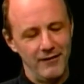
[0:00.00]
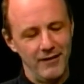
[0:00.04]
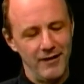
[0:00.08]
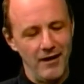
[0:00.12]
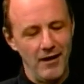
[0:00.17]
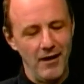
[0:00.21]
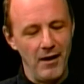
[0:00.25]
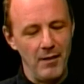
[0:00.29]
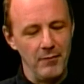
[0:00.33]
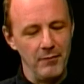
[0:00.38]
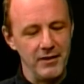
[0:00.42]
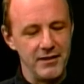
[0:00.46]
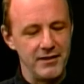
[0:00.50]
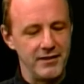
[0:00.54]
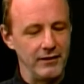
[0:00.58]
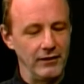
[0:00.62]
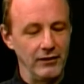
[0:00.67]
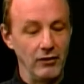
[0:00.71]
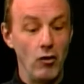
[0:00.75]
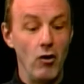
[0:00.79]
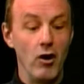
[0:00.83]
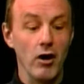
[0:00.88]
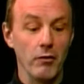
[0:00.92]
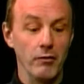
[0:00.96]
Um, it's a
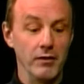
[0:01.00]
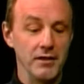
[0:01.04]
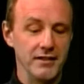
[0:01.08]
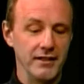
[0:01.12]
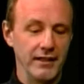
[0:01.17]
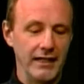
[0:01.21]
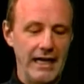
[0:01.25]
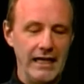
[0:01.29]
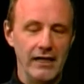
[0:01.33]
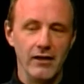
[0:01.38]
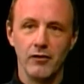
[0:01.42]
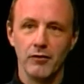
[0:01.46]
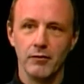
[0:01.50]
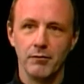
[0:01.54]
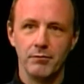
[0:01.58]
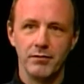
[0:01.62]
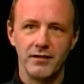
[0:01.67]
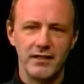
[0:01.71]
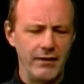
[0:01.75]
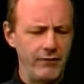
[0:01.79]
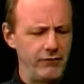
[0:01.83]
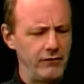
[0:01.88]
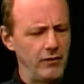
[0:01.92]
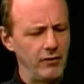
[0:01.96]
long one. It's like 800,
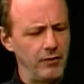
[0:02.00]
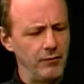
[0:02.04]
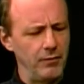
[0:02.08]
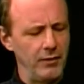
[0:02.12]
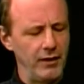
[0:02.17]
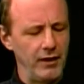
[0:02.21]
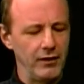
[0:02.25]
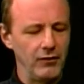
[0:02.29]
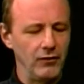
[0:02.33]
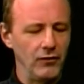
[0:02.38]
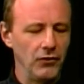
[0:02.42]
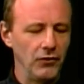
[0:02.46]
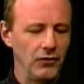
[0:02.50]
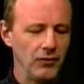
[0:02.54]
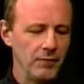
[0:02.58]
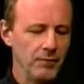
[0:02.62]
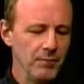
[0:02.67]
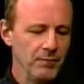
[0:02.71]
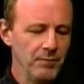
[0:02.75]
700 pages.